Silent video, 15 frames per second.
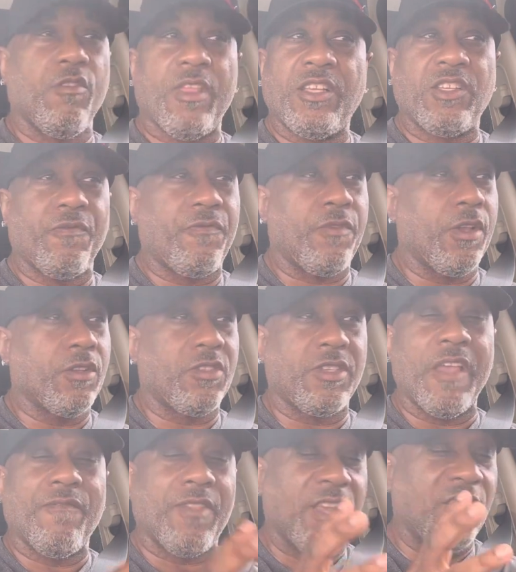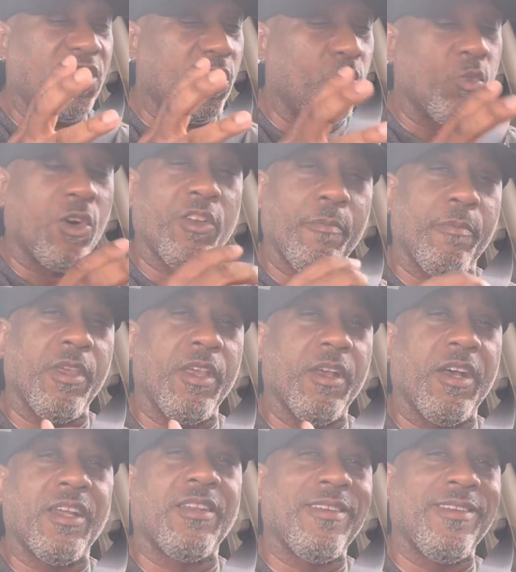They should feel safe. They should want to be
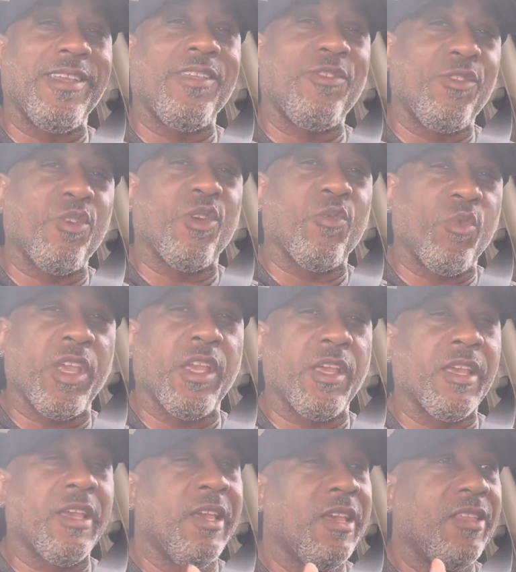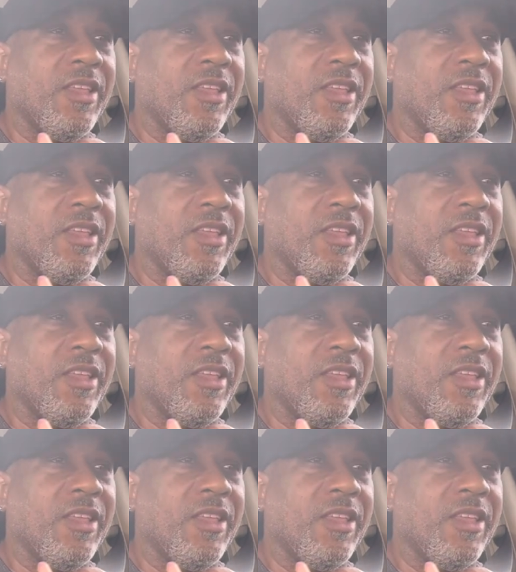underneath your wing.